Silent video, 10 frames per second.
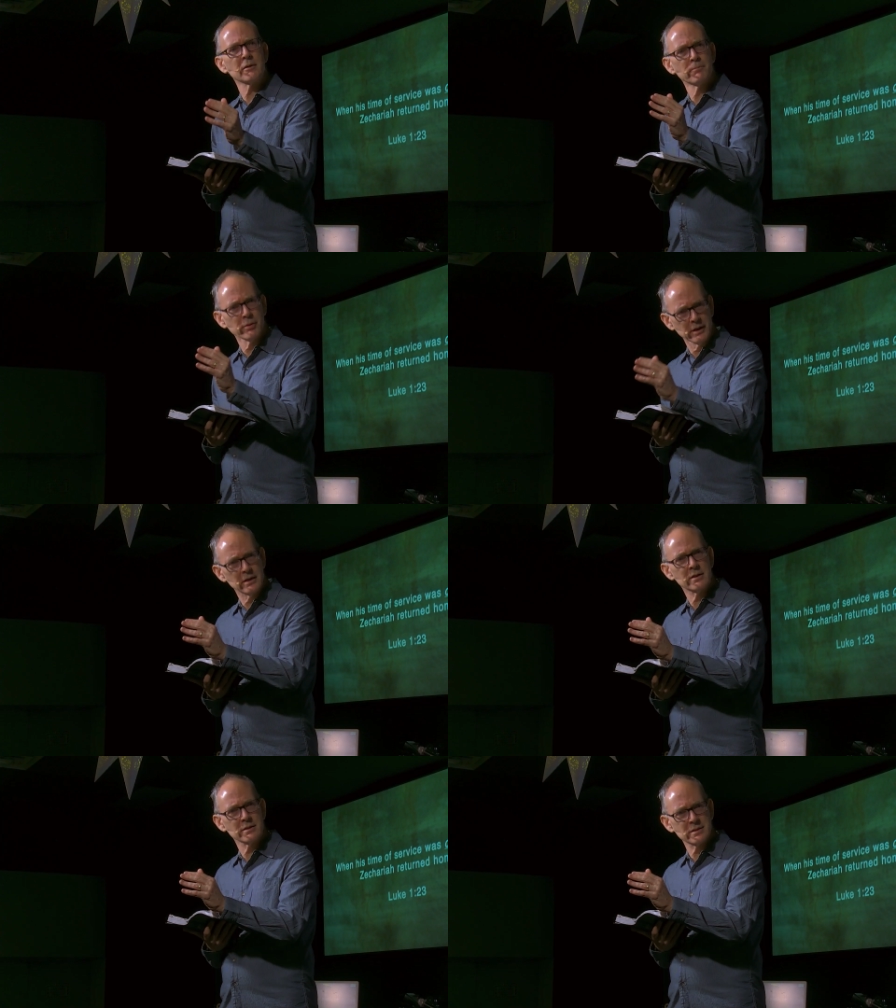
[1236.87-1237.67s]

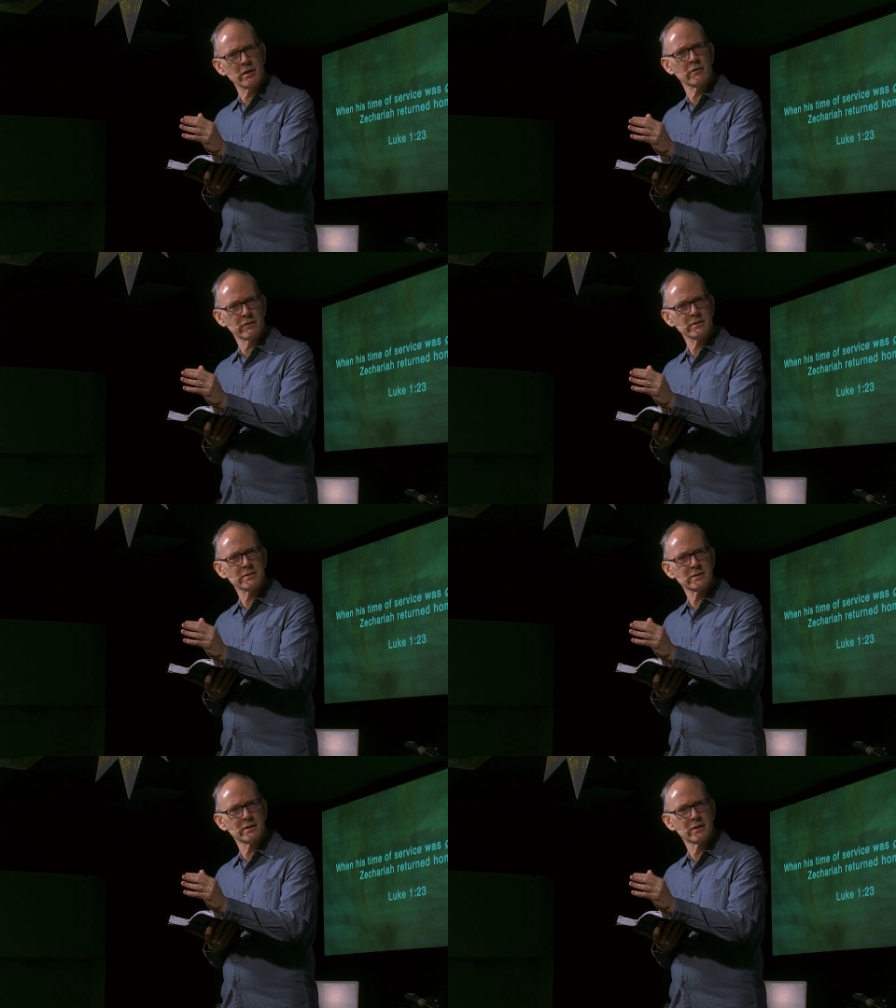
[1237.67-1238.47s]
completed his
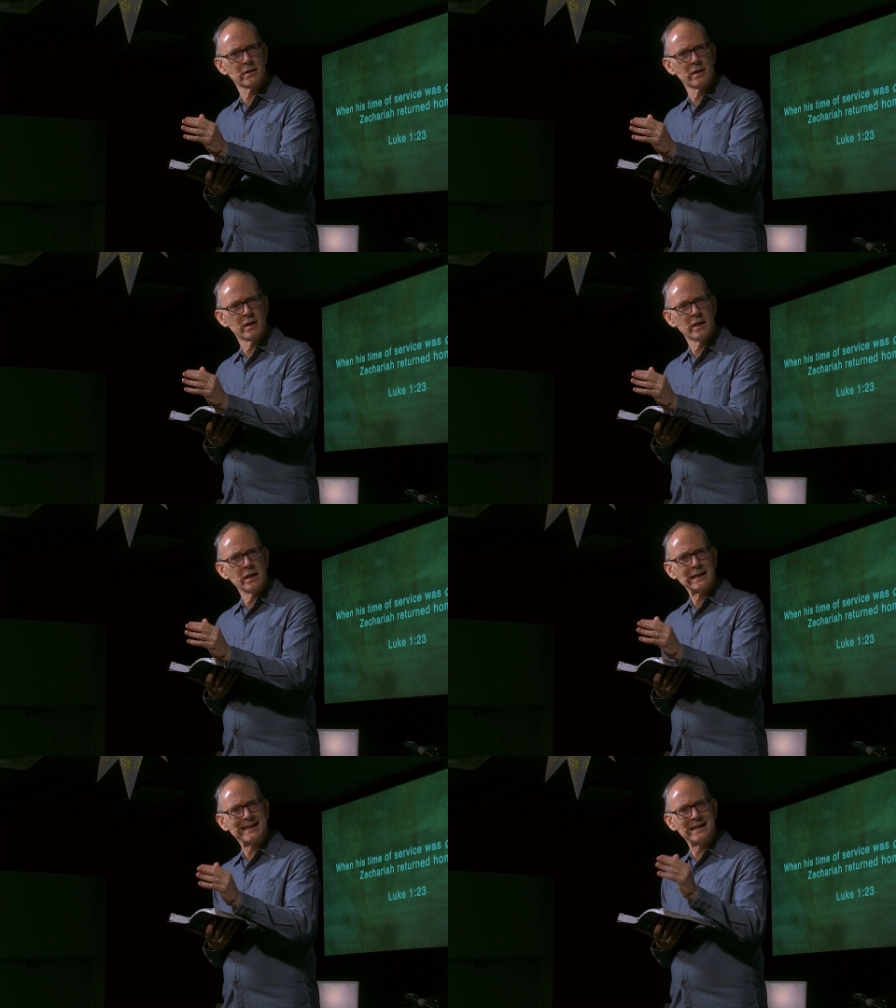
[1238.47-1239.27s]
service.
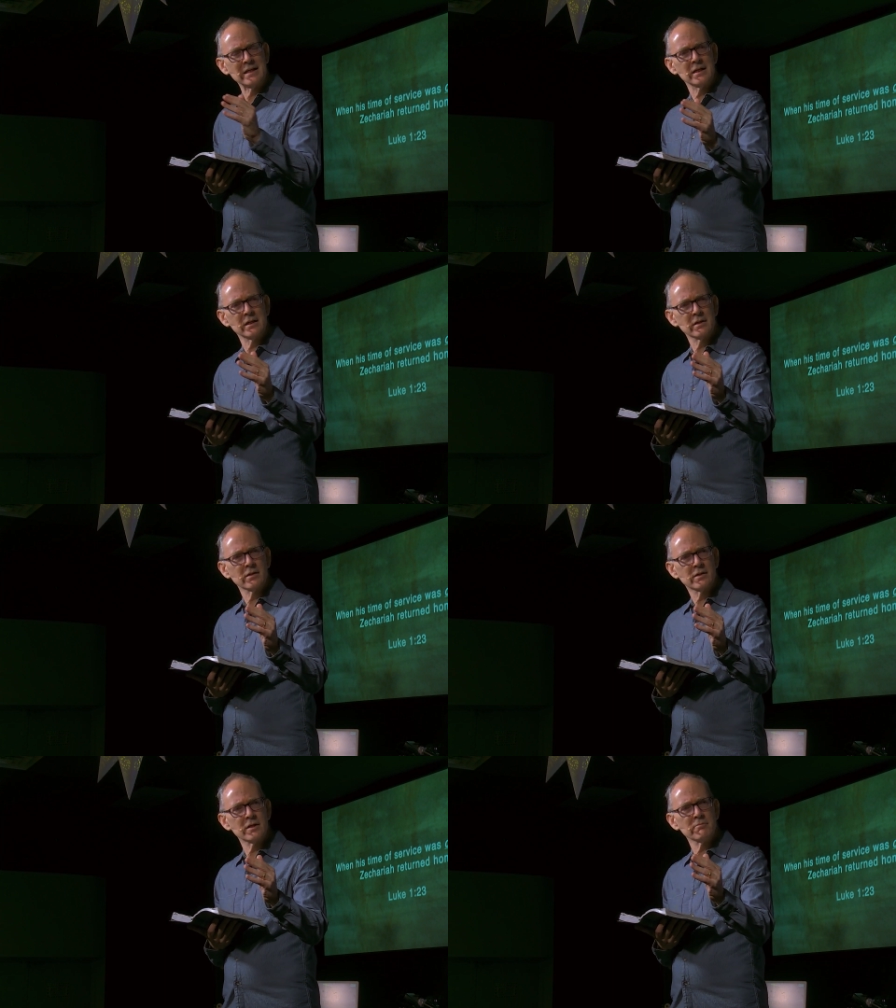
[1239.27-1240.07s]

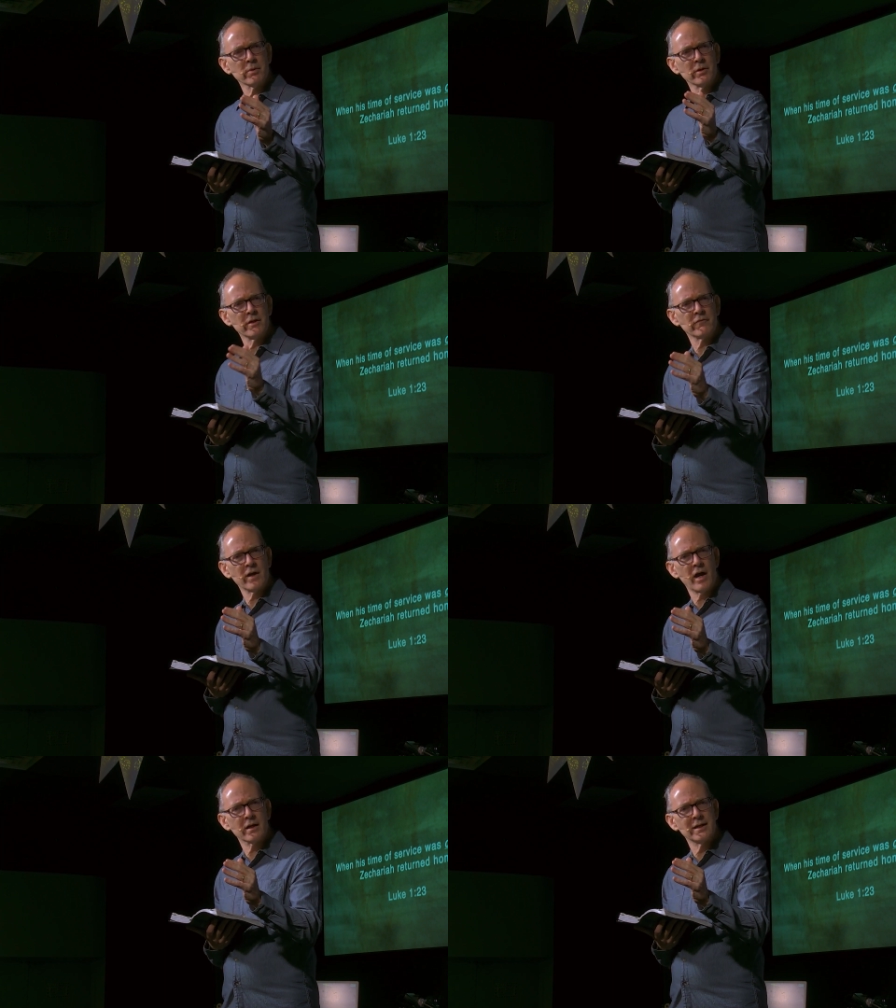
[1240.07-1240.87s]
Gideon didn't believe
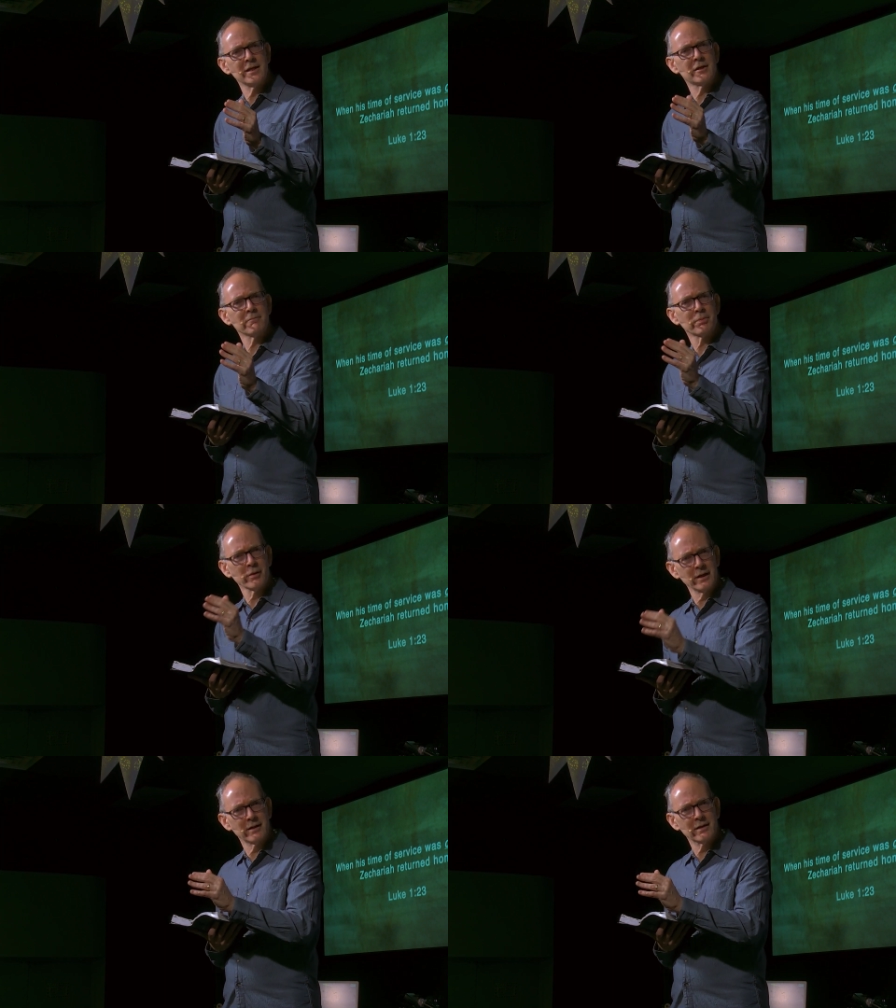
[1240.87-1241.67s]
God, he
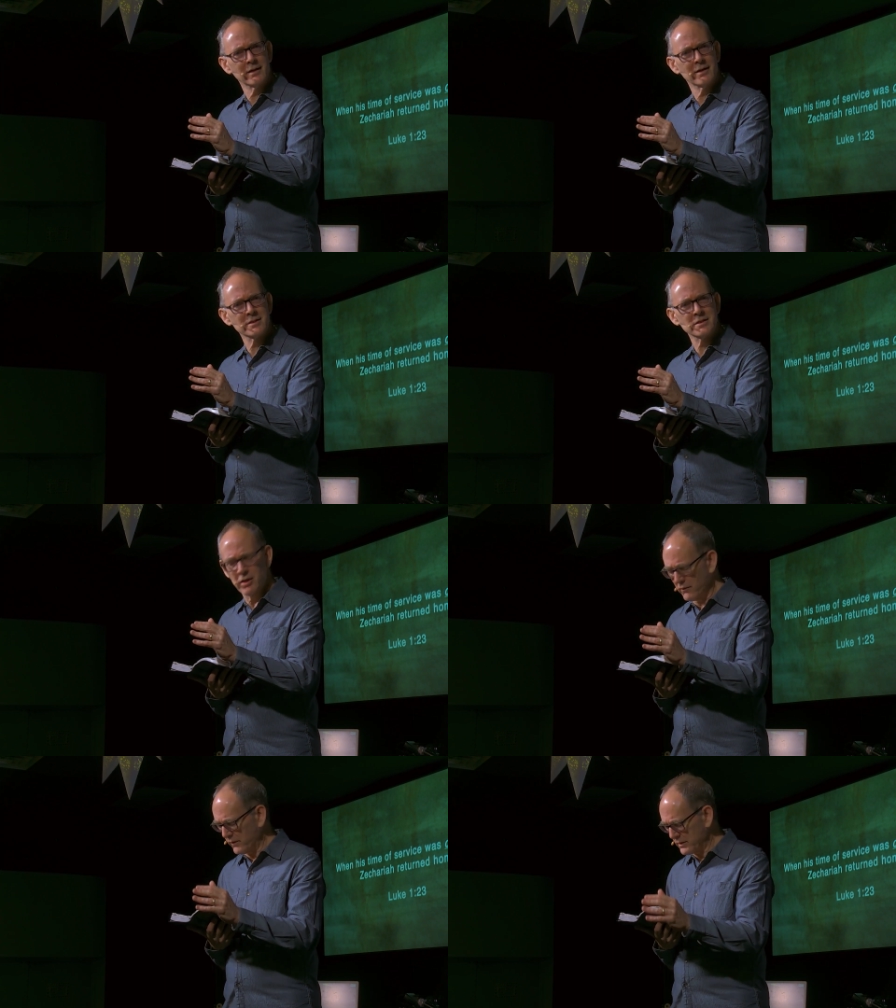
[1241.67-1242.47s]
completed his
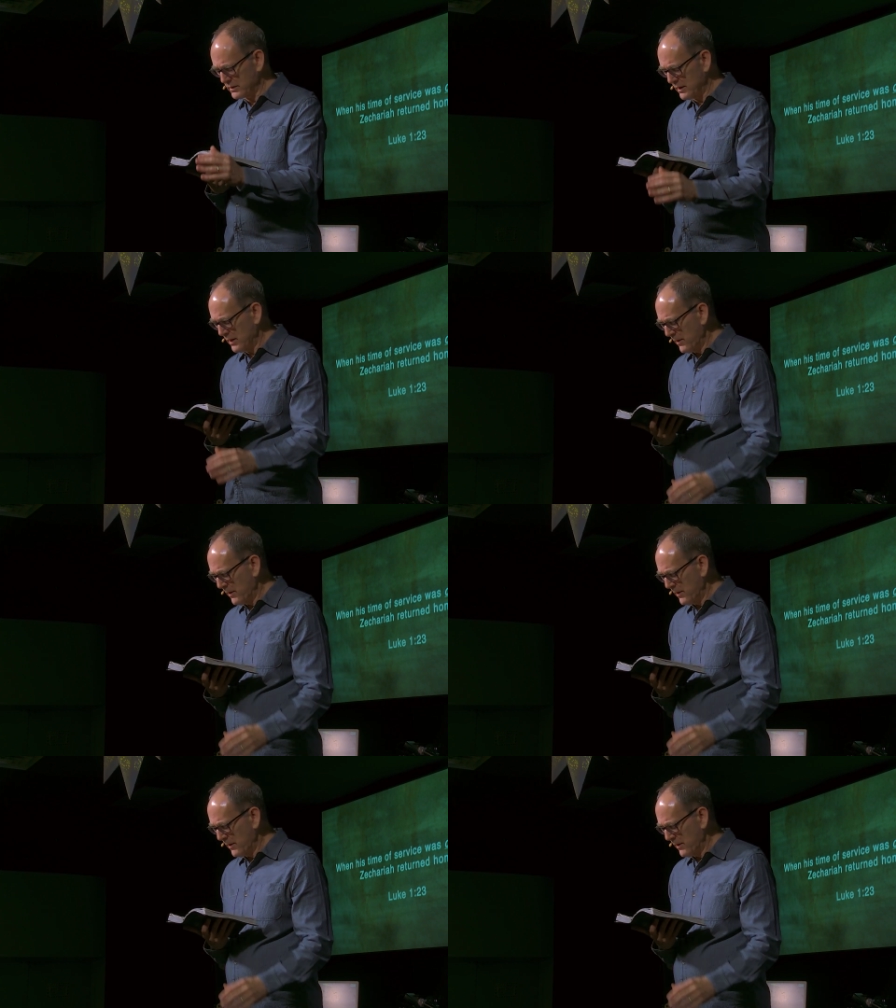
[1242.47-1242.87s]
service.